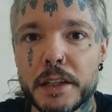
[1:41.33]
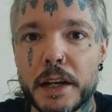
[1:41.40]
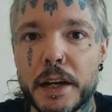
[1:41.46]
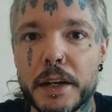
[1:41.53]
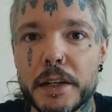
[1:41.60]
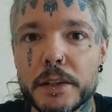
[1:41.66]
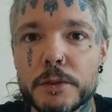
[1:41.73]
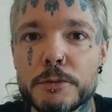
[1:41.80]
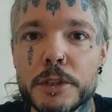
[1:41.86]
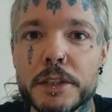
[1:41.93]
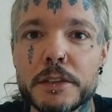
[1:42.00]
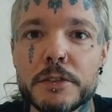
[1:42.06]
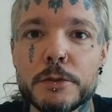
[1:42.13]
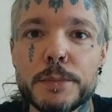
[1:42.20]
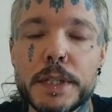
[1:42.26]
I
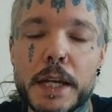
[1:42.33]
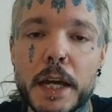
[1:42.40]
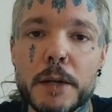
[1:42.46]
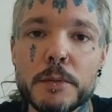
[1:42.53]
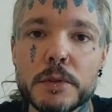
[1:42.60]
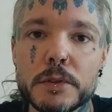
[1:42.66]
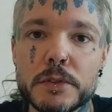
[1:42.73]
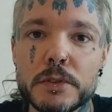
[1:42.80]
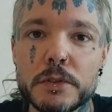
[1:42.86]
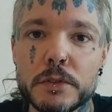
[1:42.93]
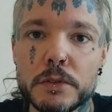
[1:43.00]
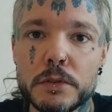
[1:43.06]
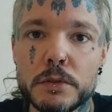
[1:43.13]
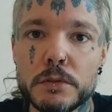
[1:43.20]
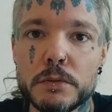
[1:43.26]
wanted to be able
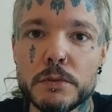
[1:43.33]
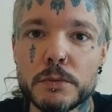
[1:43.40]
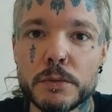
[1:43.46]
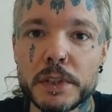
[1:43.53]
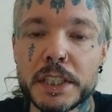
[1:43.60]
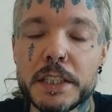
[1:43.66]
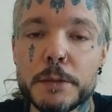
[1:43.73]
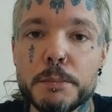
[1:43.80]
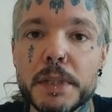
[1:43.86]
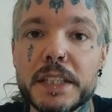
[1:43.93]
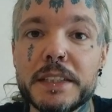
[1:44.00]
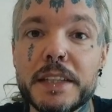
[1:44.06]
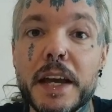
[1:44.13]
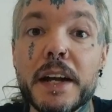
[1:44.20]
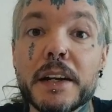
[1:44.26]
to really be
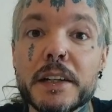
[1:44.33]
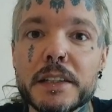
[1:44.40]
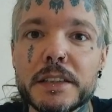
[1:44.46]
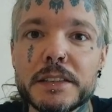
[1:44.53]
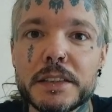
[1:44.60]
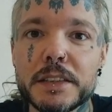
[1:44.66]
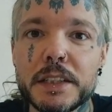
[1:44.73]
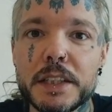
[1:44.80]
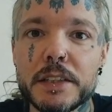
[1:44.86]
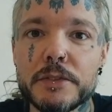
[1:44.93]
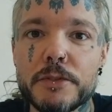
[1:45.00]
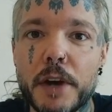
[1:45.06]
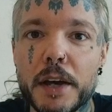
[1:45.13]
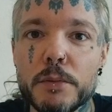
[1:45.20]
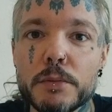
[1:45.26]
there
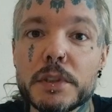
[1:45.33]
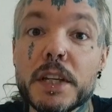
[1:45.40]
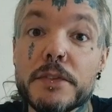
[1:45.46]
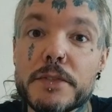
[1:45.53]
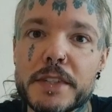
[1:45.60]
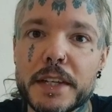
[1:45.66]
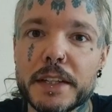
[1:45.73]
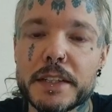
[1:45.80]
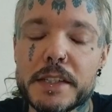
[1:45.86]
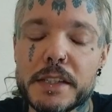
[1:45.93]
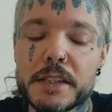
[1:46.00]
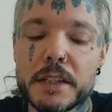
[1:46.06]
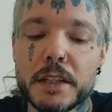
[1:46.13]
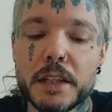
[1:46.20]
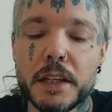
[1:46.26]
if I would have sex.